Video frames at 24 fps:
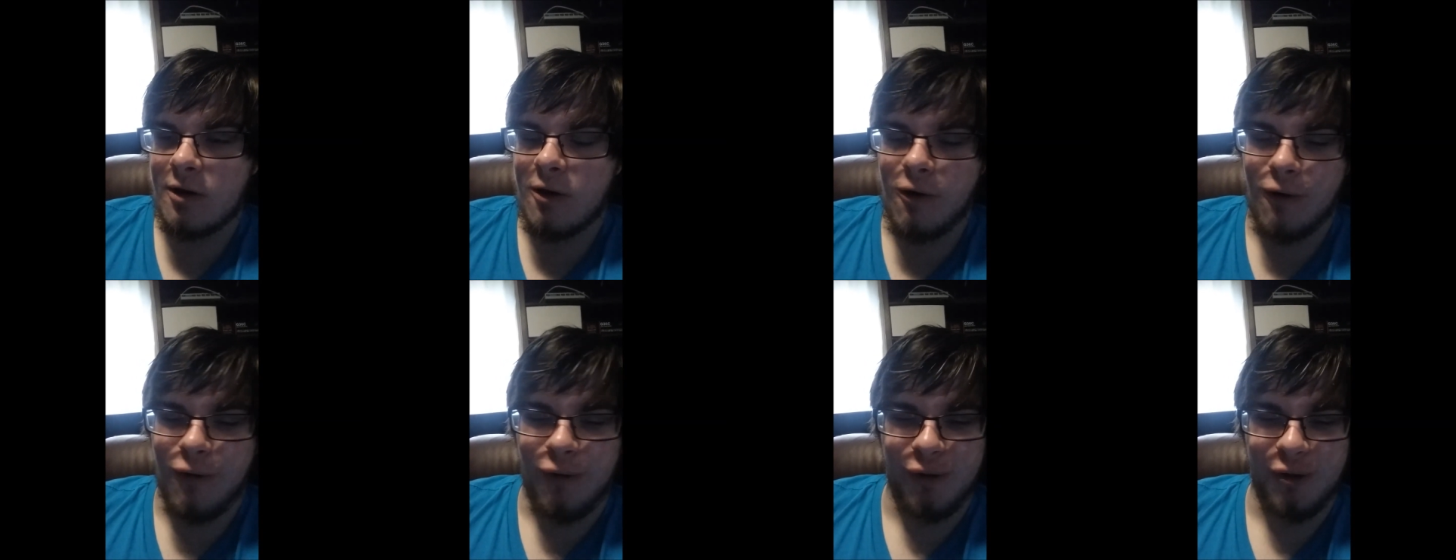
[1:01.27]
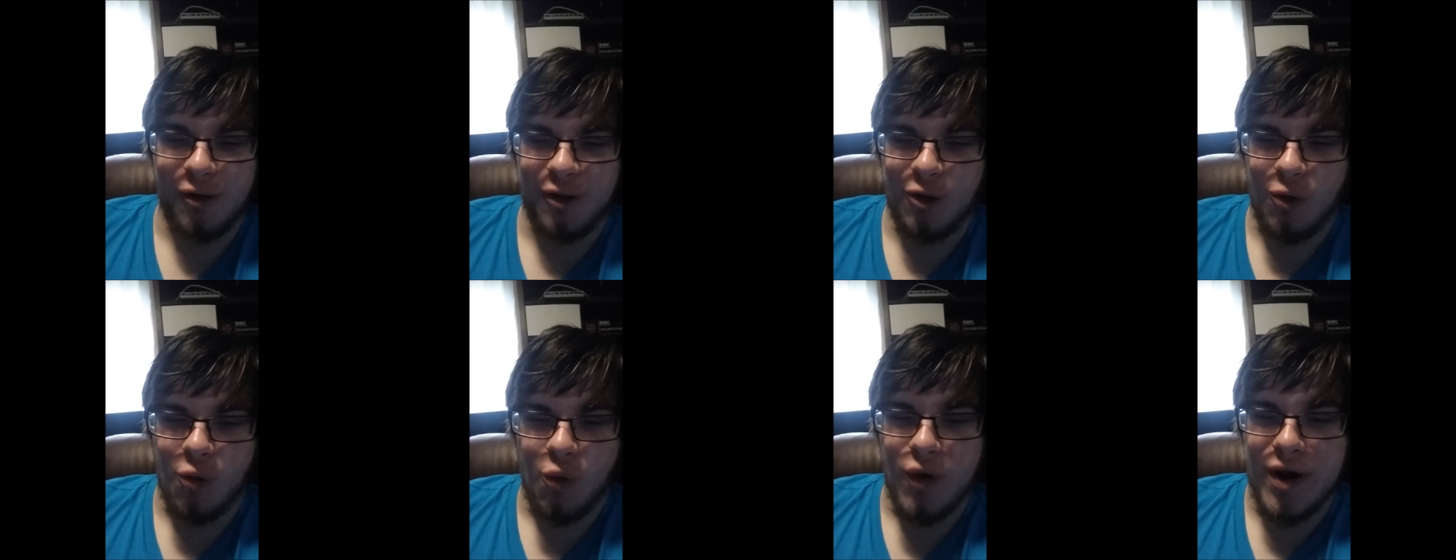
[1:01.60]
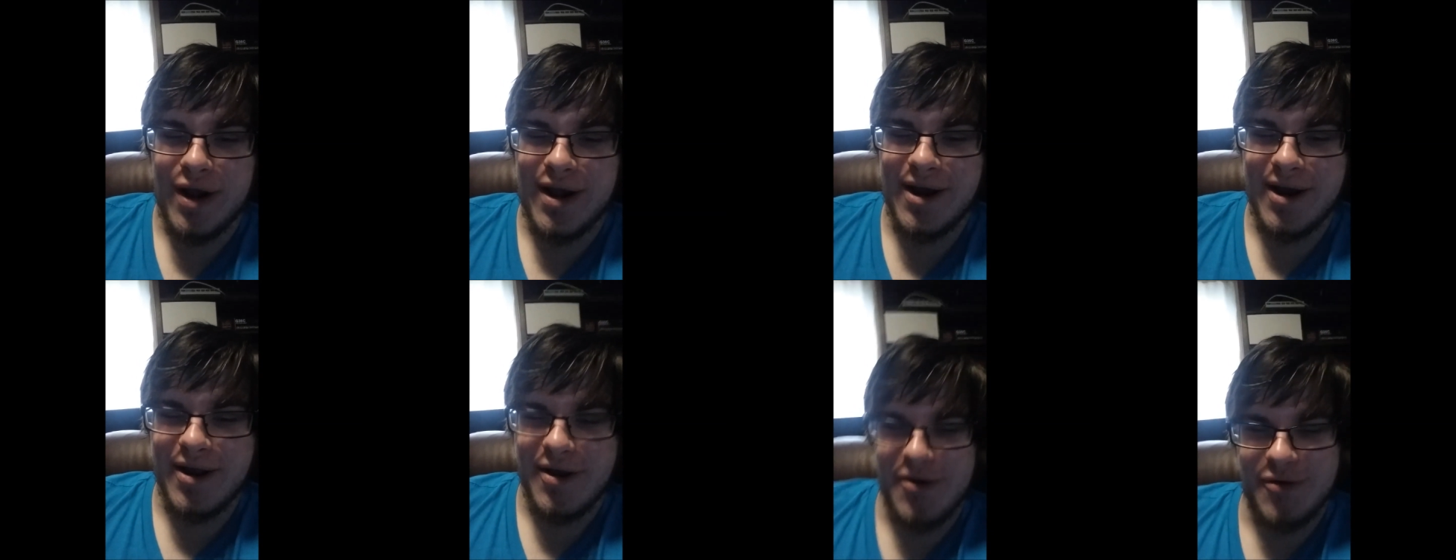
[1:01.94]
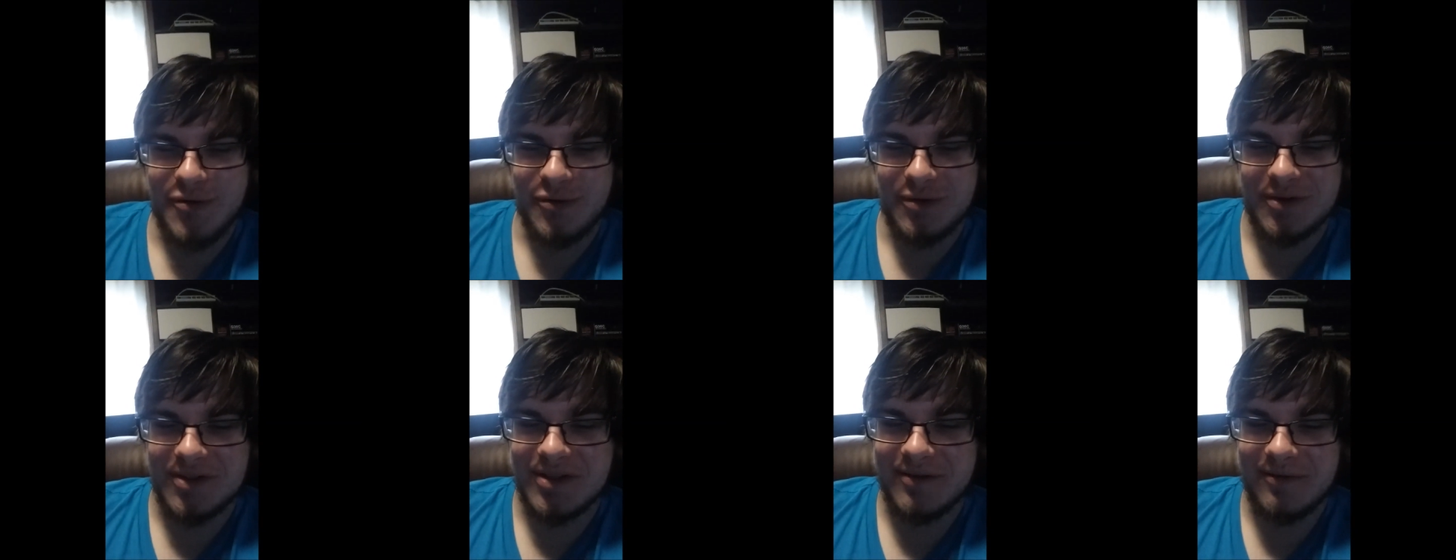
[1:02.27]
all the
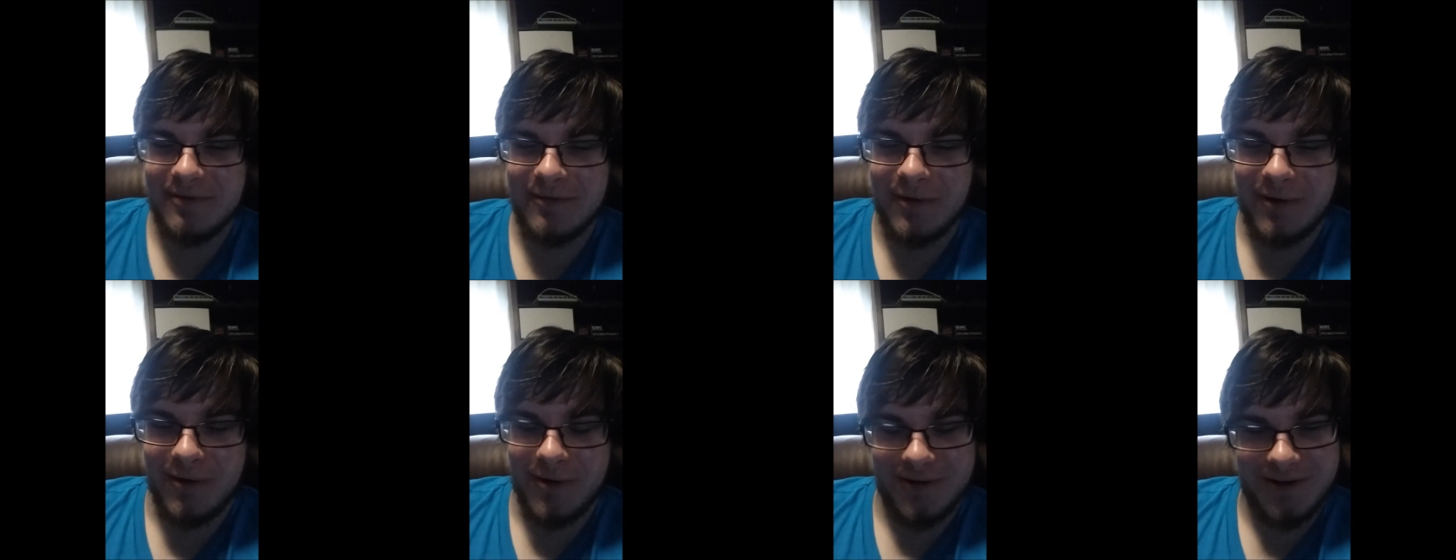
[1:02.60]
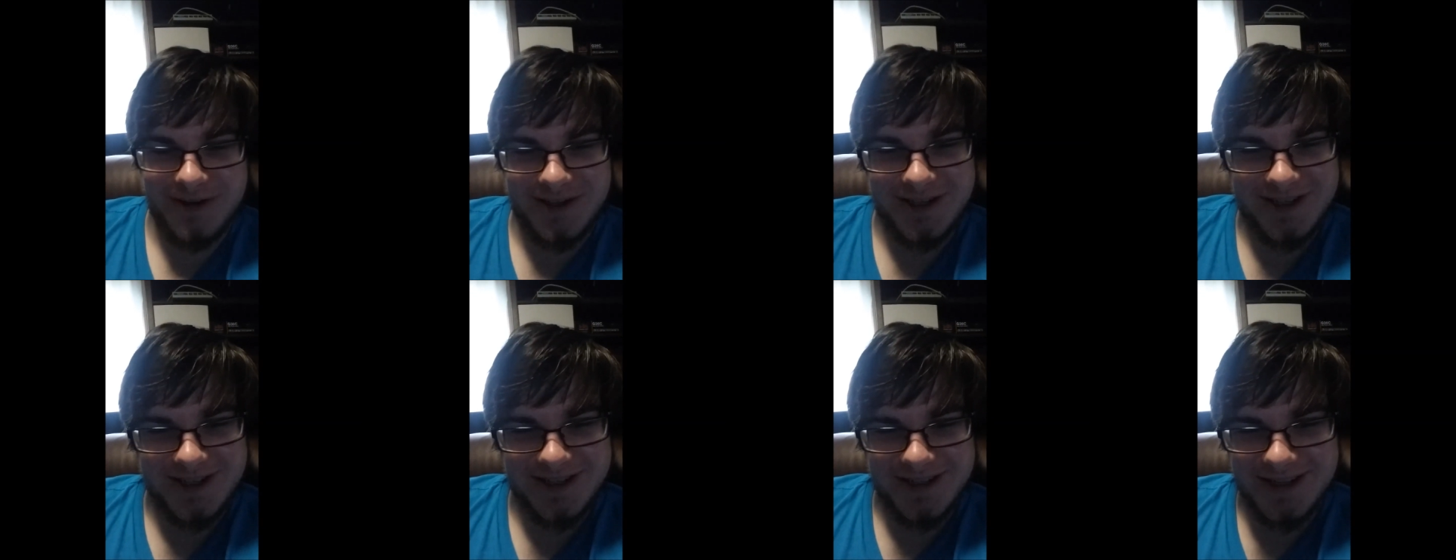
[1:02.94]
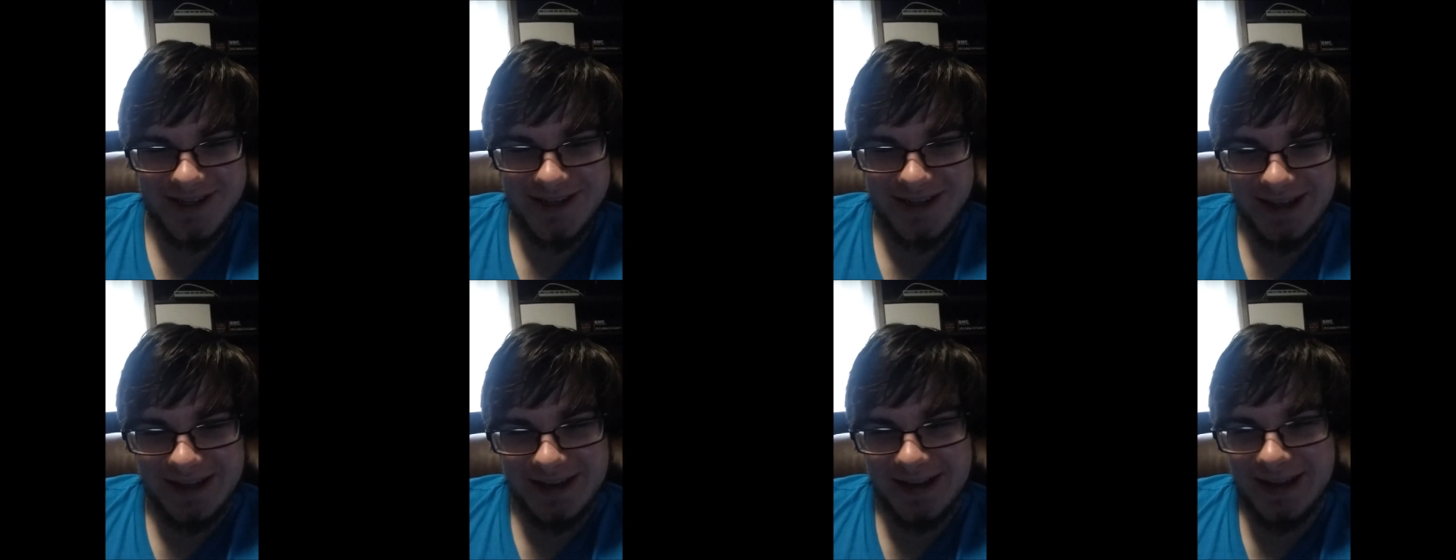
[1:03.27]
windows first,